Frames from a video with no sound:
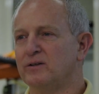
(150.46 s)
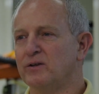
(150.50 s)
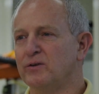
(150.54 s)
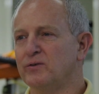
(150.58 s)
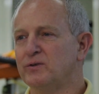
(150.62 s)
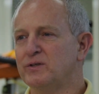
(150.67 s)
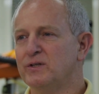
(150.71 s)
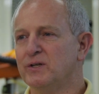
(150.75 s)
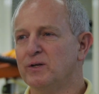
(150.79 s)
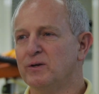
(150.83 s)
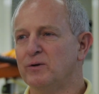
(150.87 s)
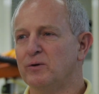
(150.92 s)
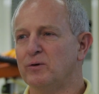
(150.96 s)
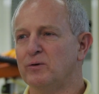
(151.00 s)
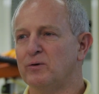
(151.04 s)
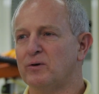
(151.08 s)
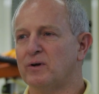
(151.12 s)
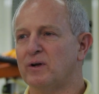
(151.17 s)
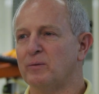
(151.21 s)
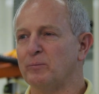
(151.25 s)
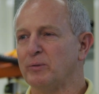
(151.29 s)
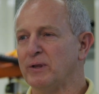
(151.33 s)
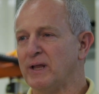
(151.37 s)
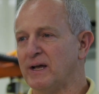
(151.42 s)
due to
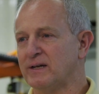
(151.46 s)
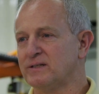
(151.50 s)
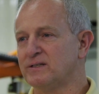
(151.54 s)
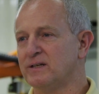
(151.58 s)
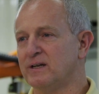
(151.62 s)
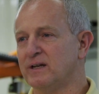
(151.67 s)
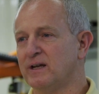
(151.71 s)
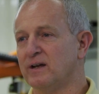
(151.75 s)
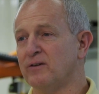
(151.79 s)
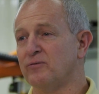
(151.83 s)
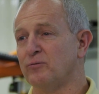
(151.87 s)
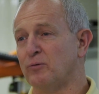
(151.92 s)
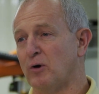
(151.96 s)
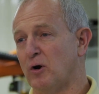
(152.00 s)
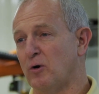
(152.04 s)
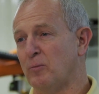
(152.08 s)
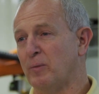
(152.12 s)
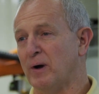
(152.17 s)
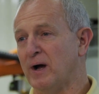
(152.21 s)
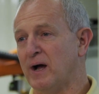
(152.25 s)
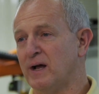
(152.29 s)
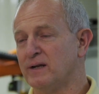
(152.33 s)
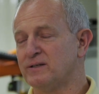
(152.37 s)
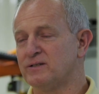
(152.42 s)
complexity of
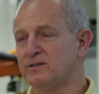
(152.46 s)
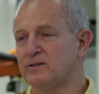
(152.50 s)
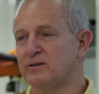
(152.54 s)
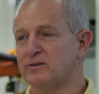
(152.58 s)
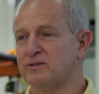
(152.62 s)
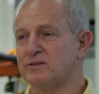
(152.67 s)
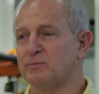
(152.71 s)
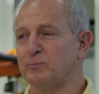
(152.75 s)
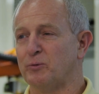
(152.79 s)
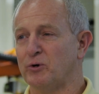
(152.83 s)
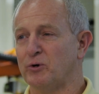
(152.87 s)
robots. There's